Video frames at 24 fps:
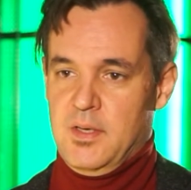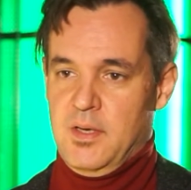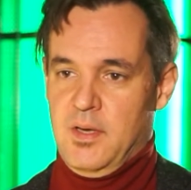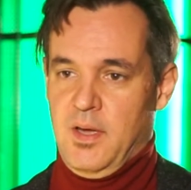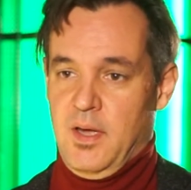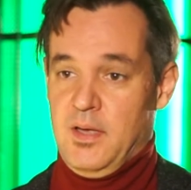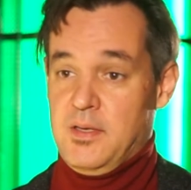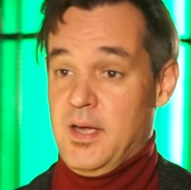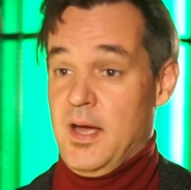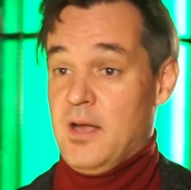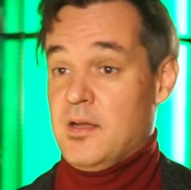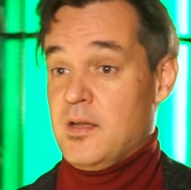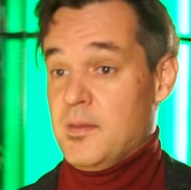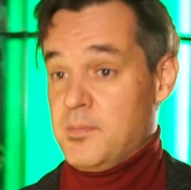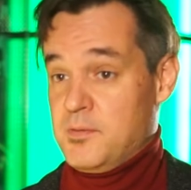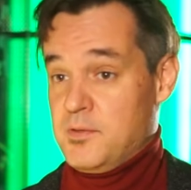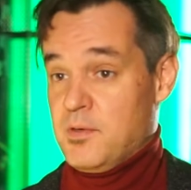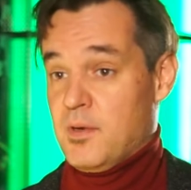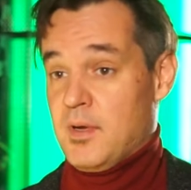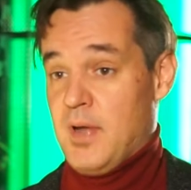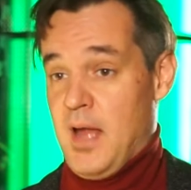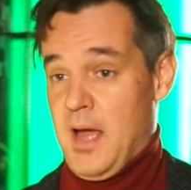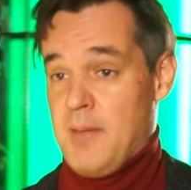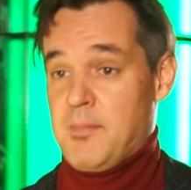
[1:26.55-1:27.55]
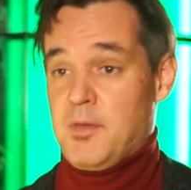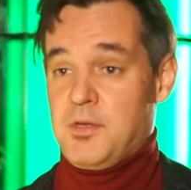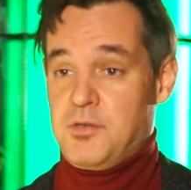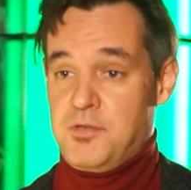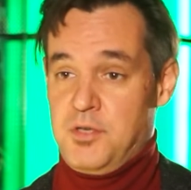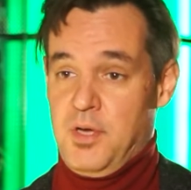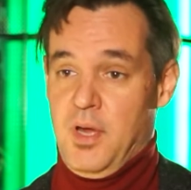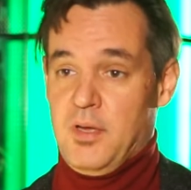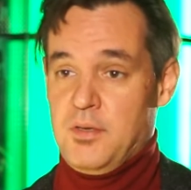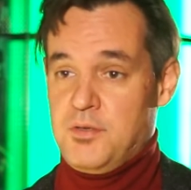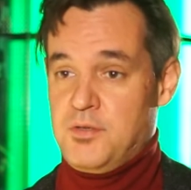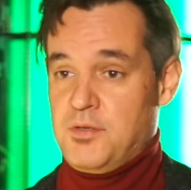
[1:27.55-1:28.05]
and adapt to climate
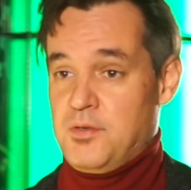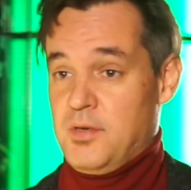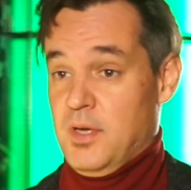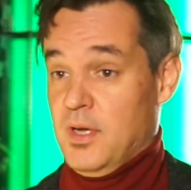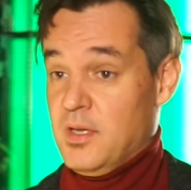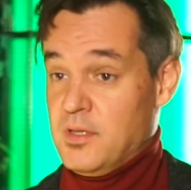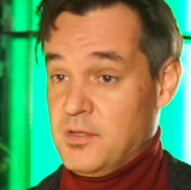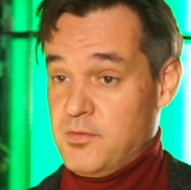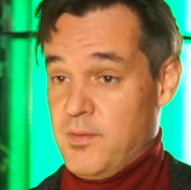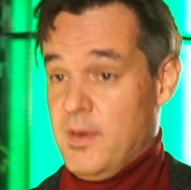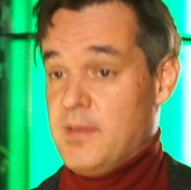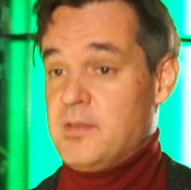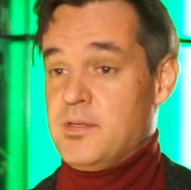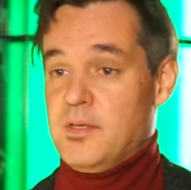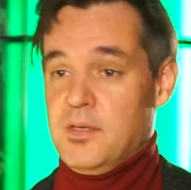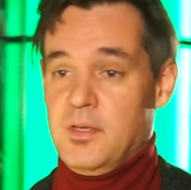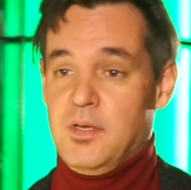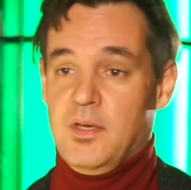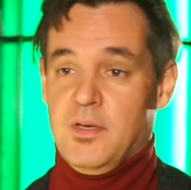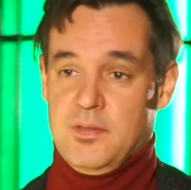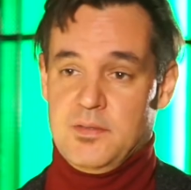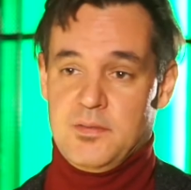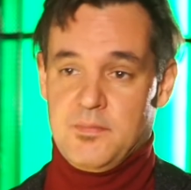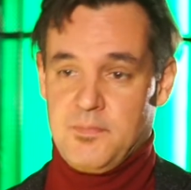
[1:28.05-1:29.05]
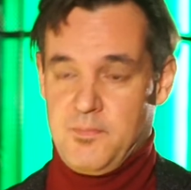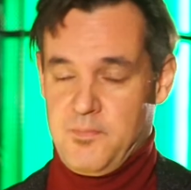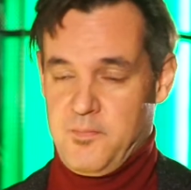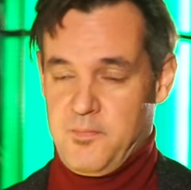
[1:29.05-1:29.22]
change in 20 years.